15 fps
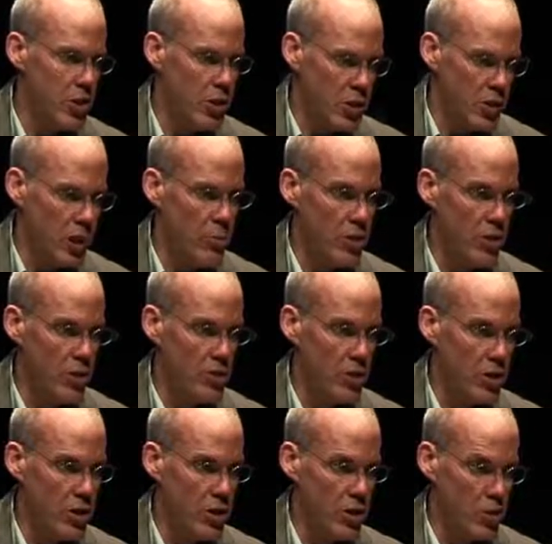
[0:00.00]
it
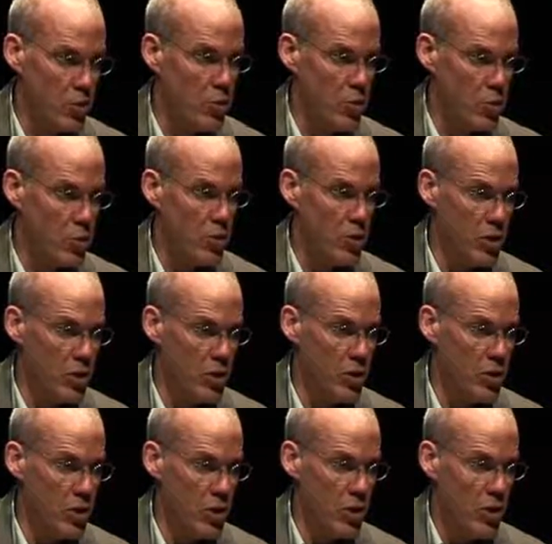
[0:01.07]
demonstrated, and you can go look at
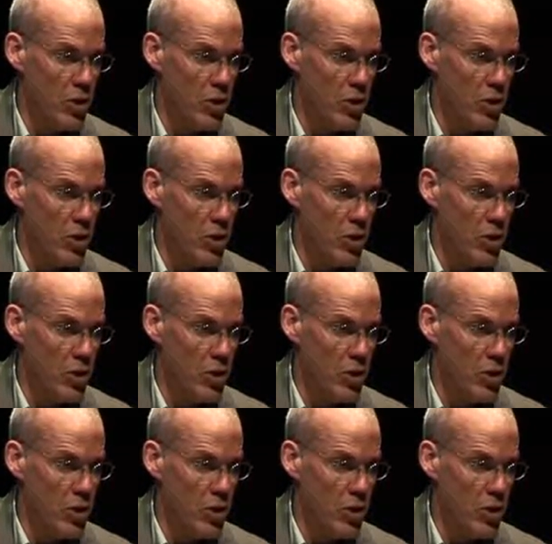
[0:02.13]
the